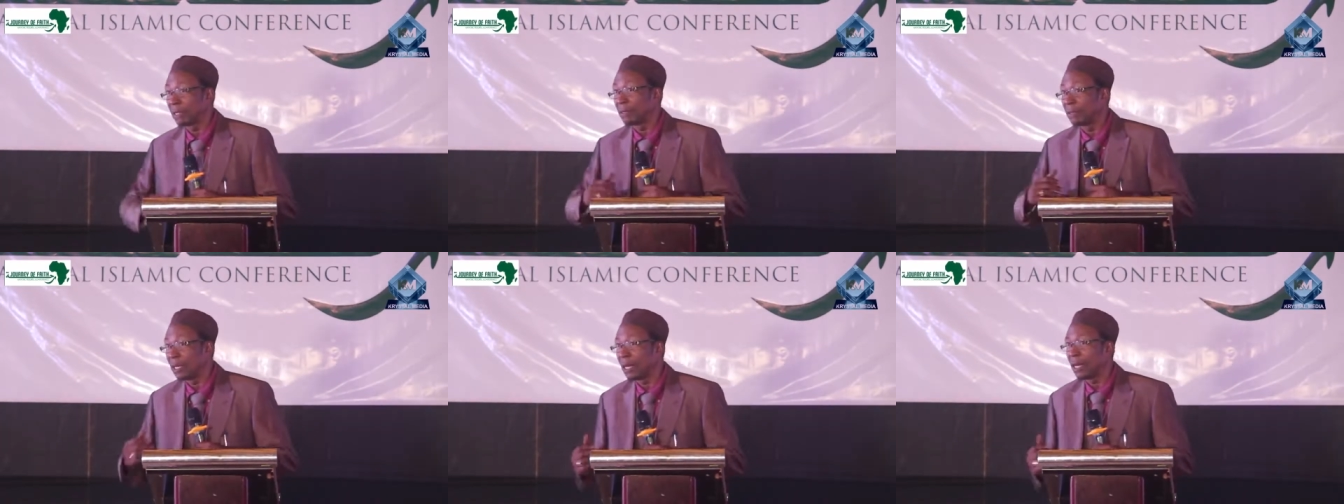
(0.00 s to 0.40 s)

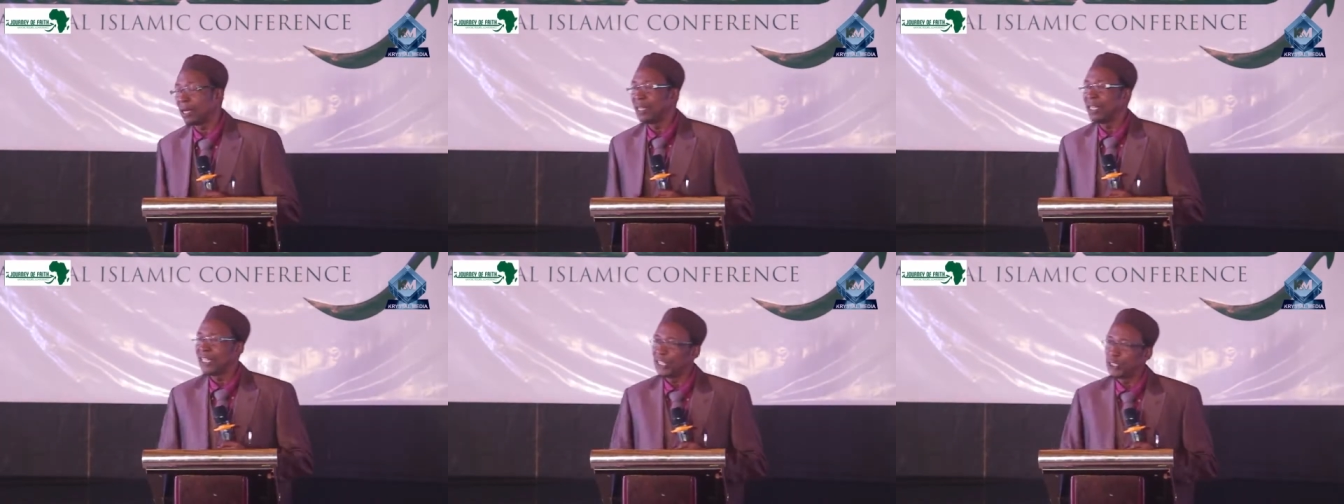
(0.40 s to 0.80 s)

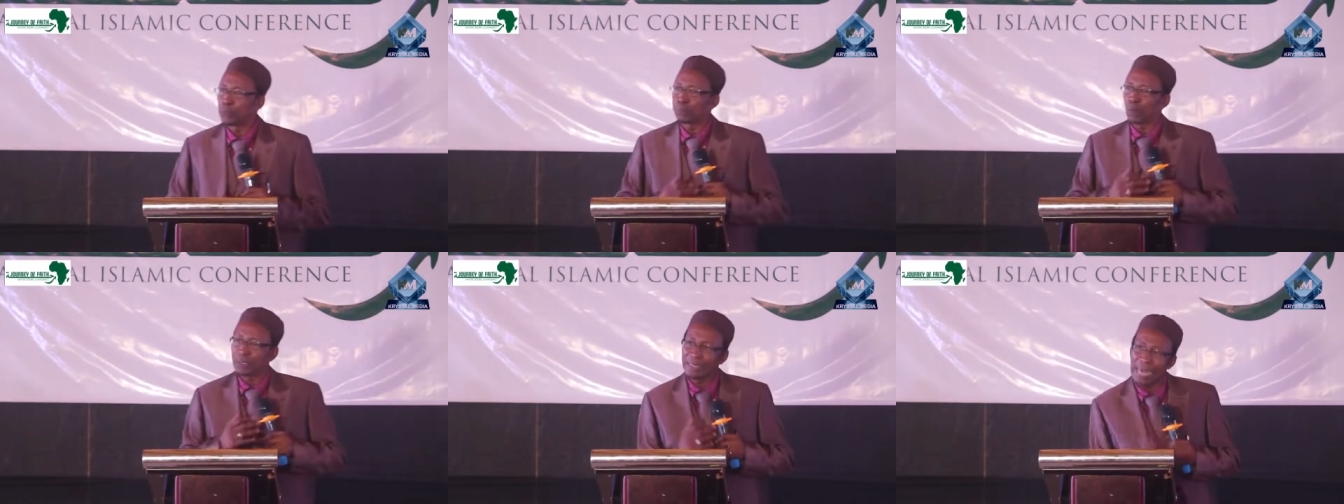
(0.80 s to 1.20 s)
Allah is
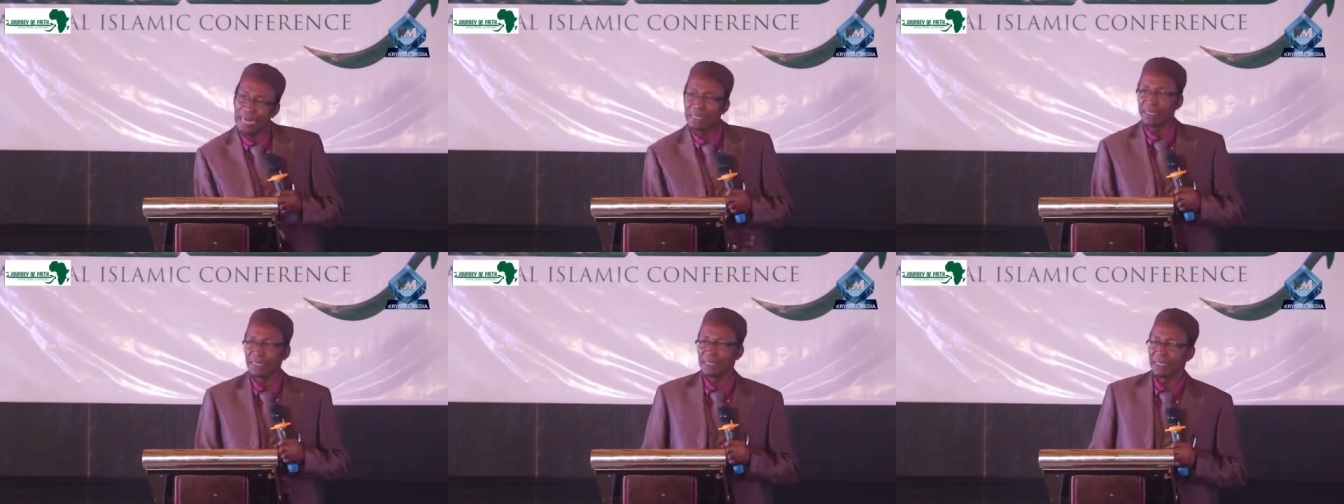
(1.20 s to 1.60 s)

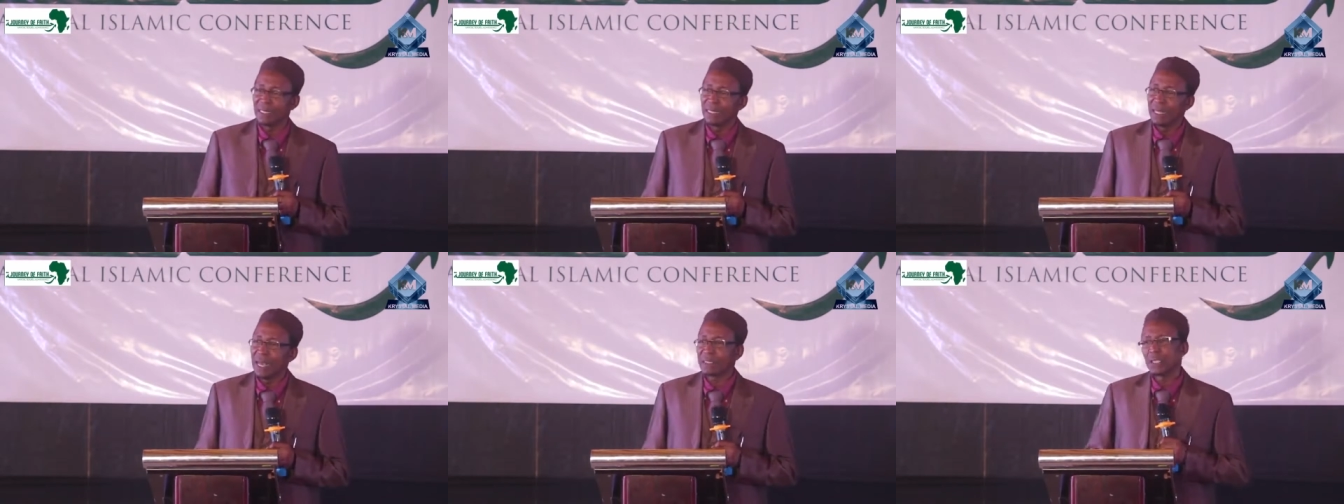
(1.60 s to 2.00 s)
protecting.
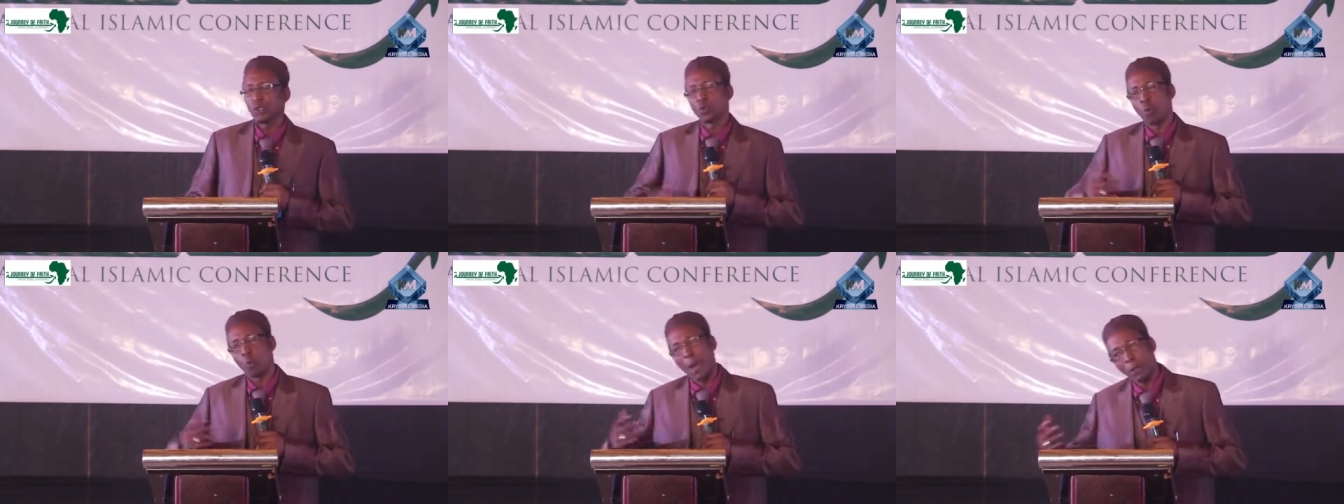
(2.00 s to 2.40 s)
I said,
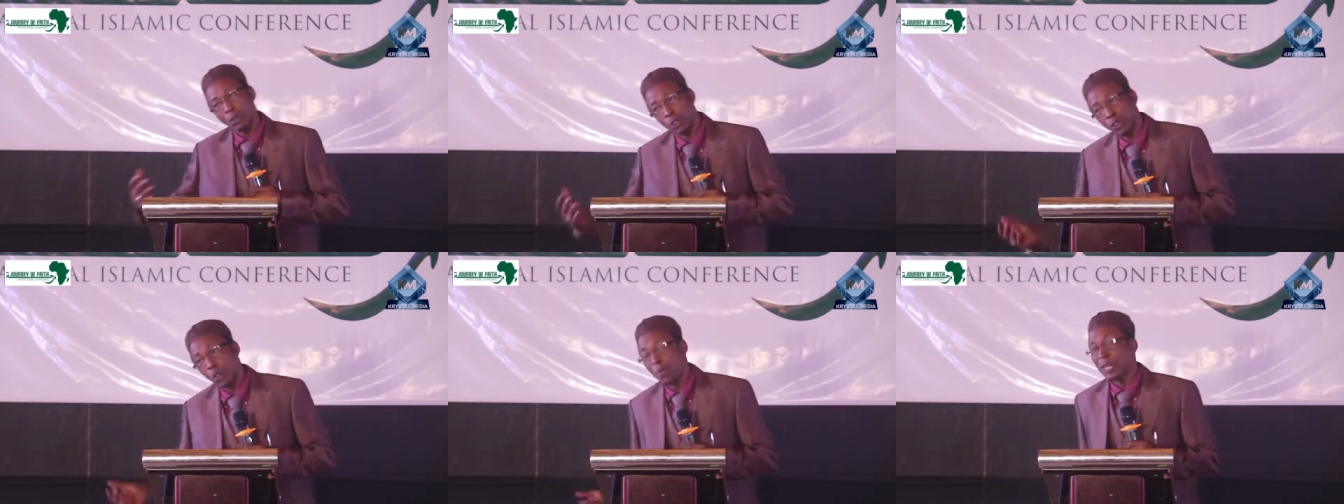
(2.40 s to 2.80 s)
so why
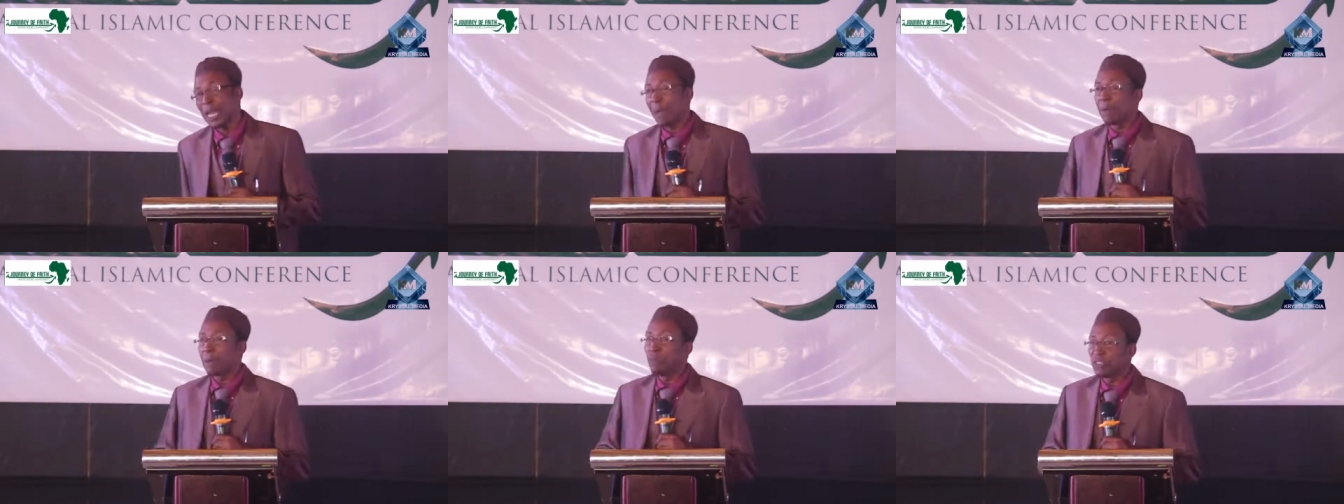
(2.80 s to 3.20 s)
don't you
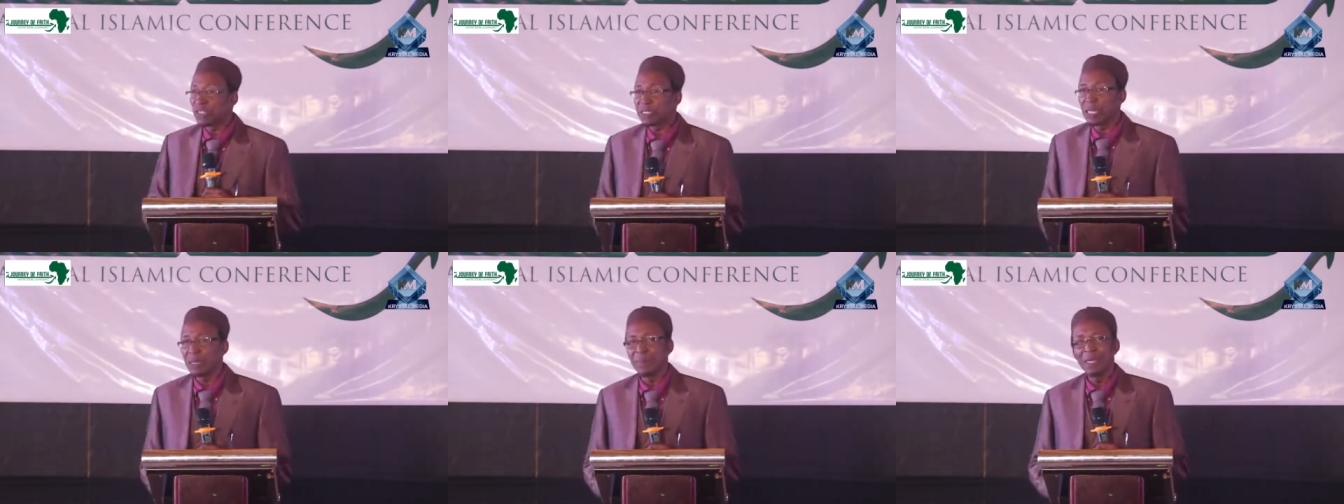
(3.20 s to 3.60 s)
become a Muslim?